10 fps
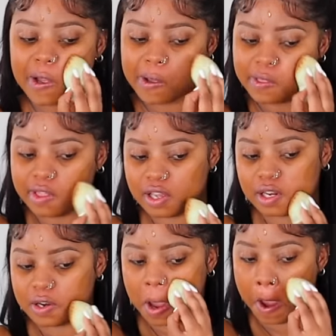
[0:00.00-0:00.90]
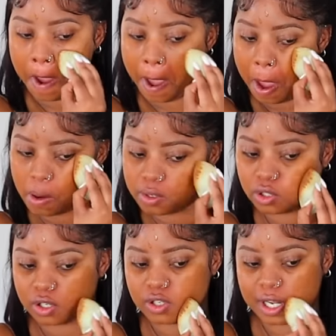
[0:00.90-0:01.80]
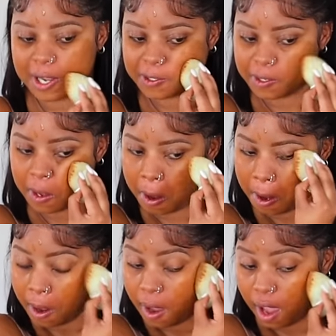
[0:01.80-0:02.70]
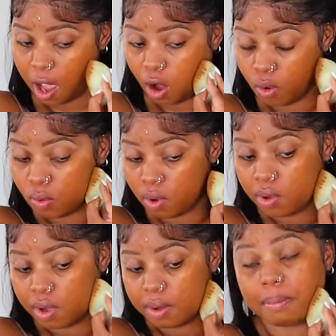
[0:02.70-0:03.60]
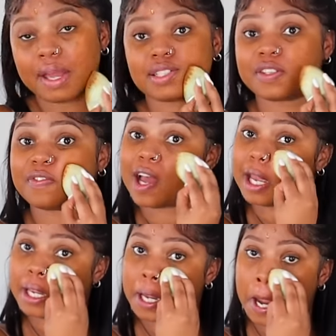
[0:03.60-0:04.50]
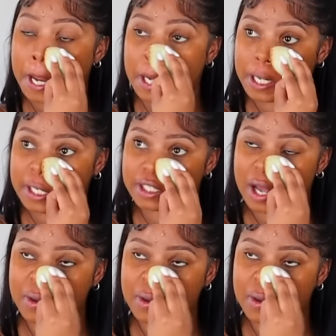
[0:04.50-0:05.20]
And then I will show you guys how mattifying it is.